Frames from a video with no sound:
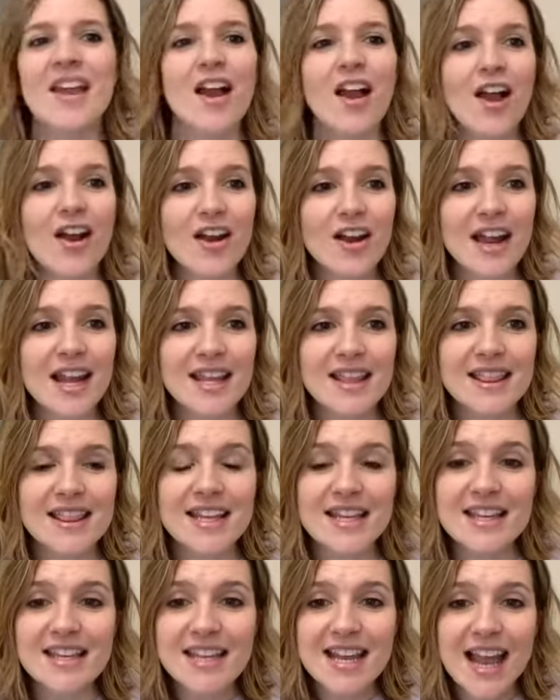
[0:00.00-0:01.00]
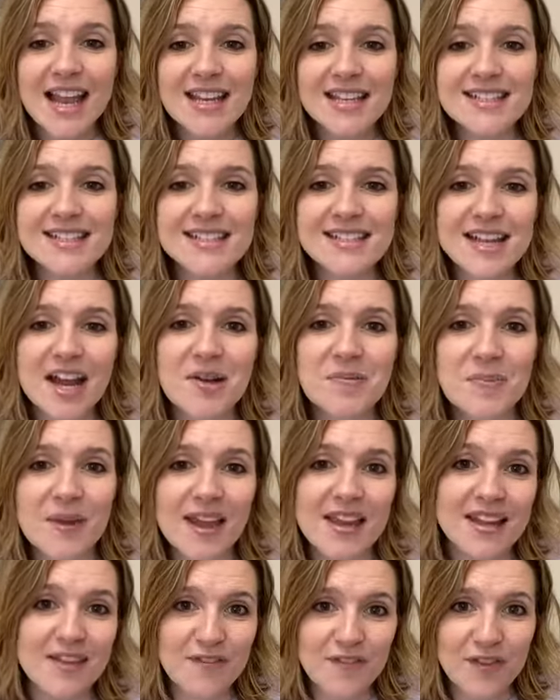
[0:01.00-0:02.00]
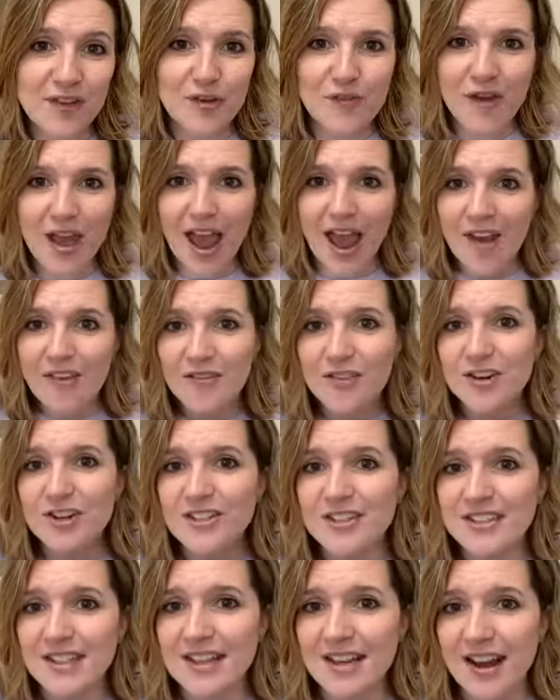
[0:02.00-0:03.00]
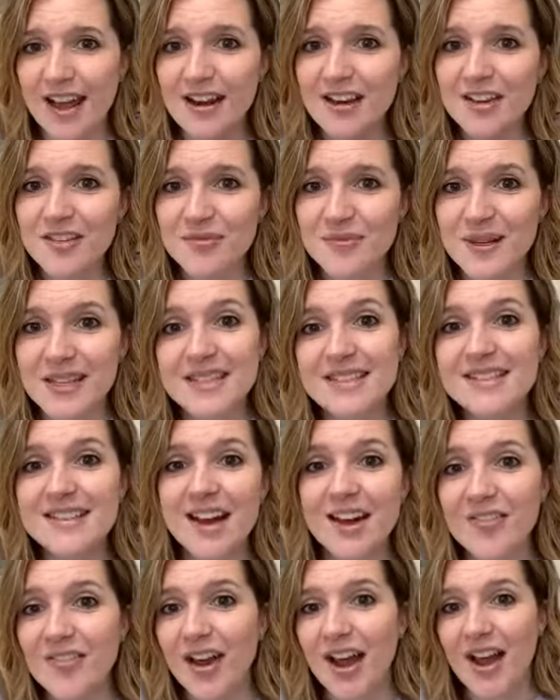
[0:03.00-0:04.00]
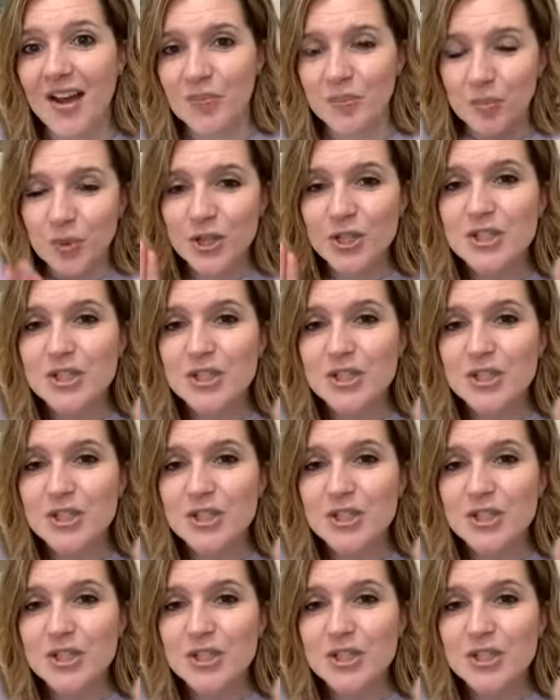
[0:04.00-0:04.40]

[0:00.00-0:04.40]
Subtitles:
All right, the next step, and if you've ever seen any of my stuff, I push